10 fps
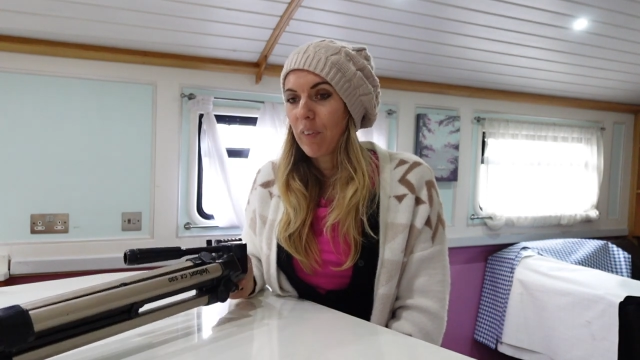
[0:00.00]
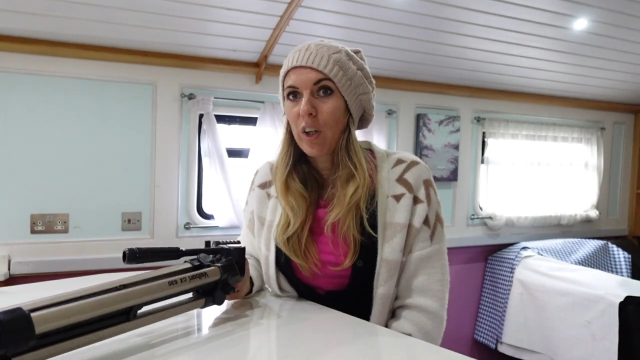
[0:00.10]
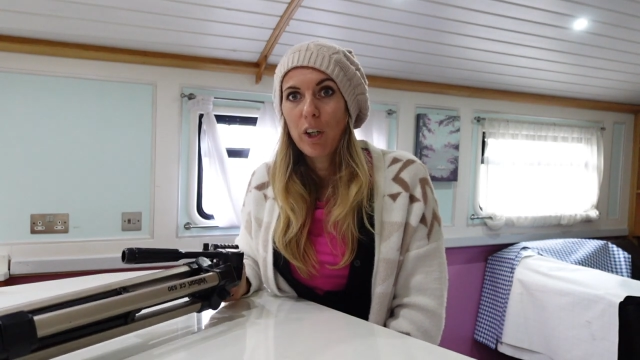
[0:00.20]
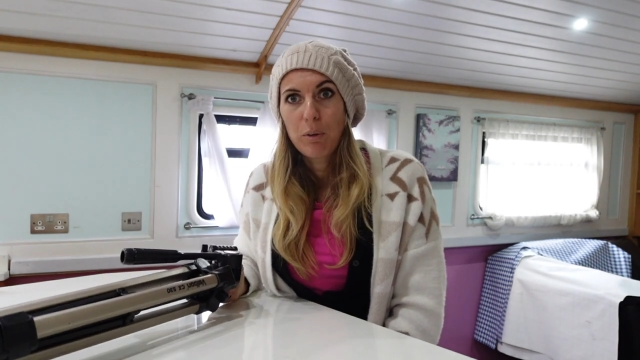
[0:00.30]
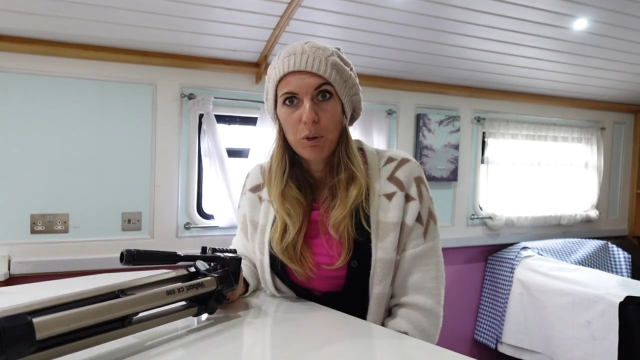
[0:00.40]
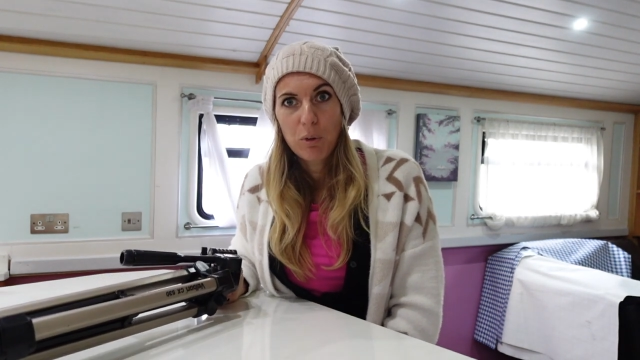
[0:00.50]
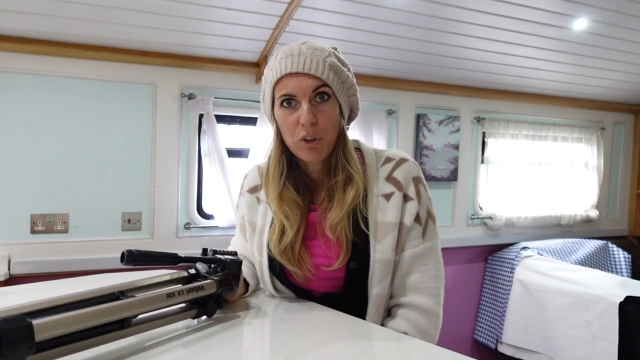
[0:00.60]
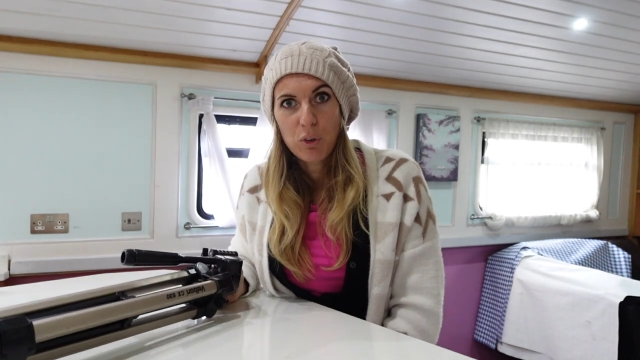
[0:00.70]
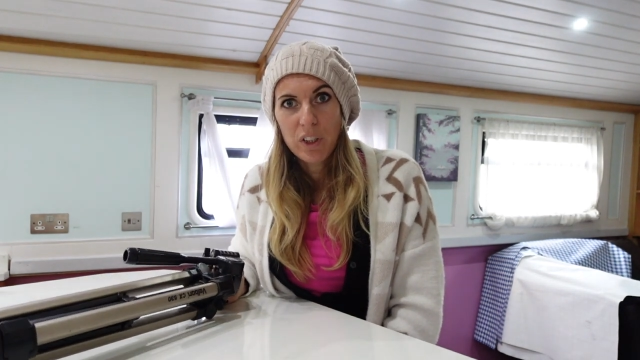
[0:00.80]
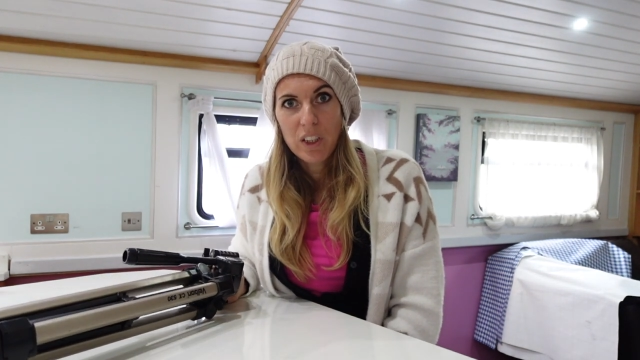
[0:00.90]
I hope you
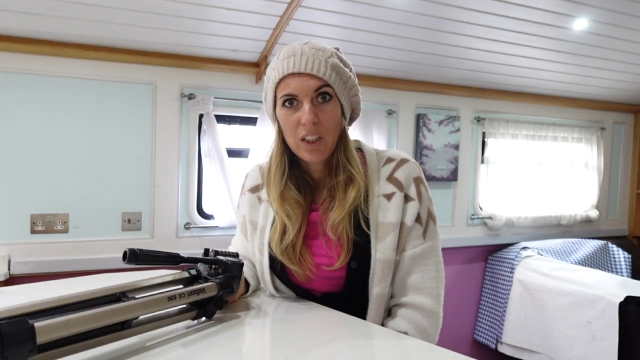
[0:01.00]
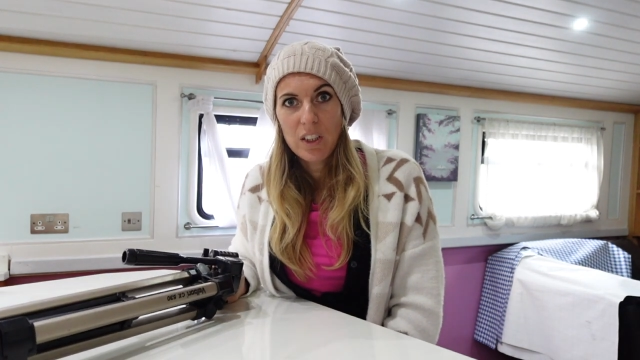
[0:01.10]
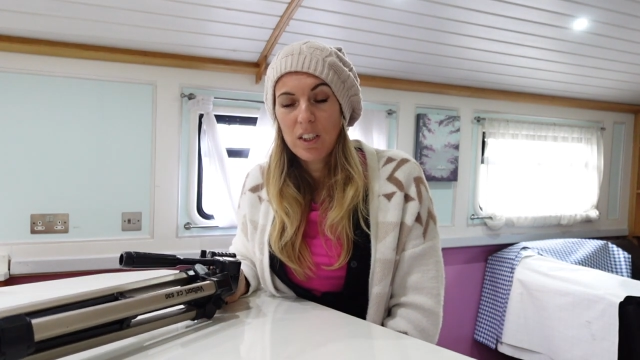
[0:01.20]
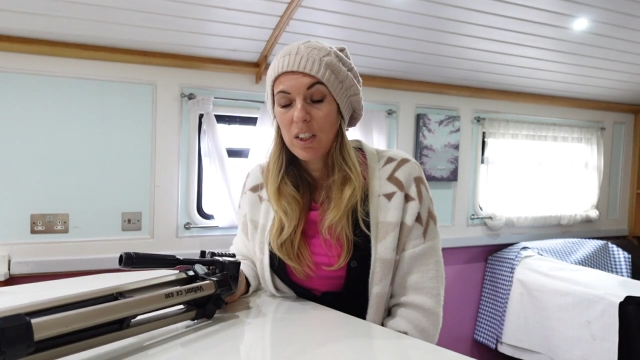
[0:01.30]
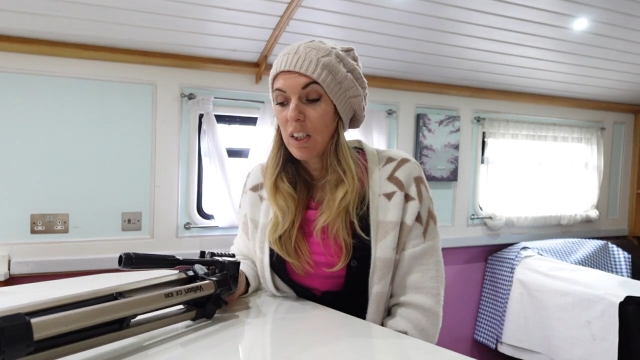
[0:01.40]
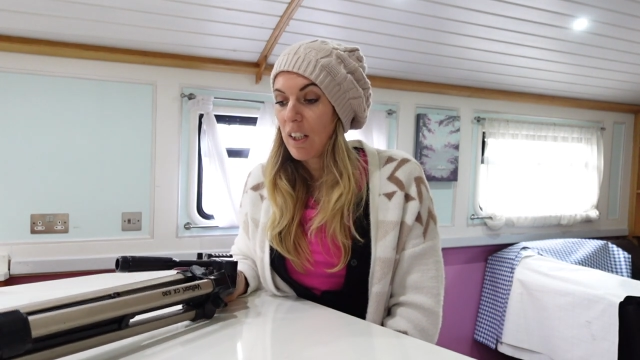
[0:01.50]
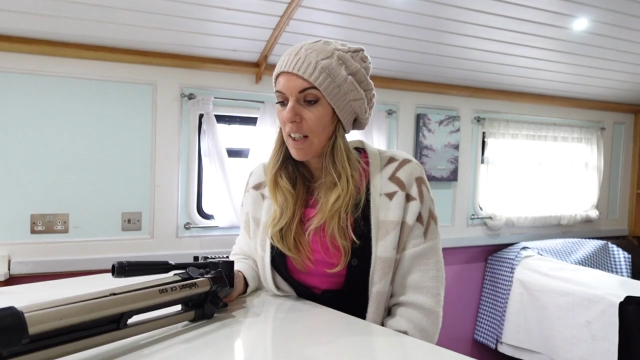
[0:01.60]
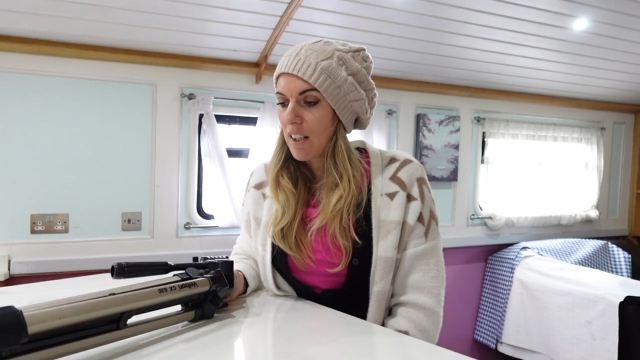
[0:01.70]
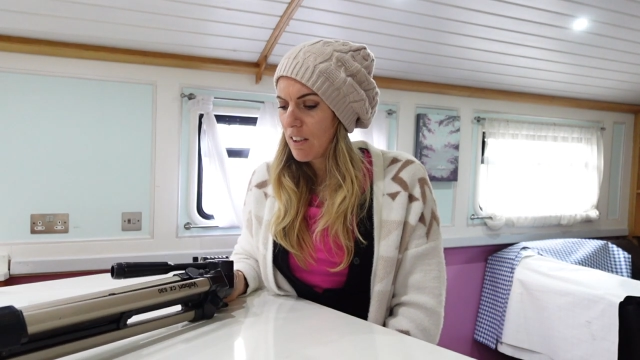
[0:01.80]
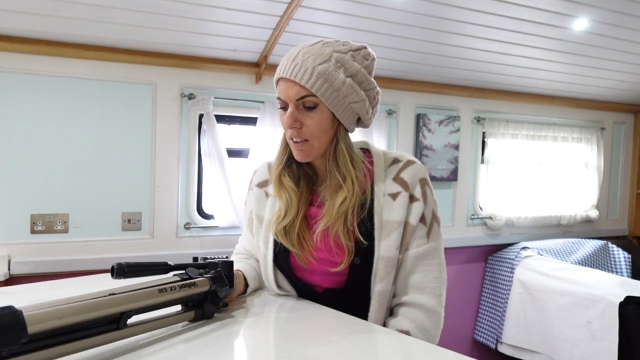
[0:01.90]
enjoyed it,
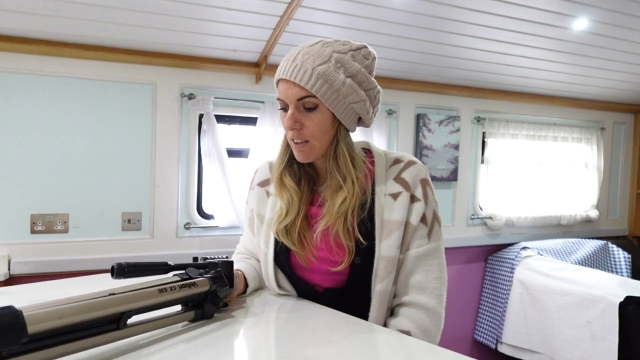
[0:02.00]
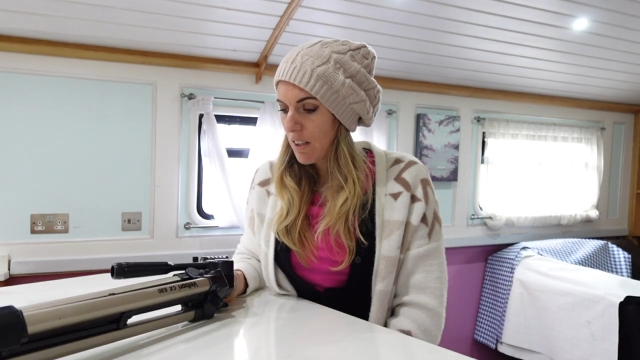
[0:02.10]
and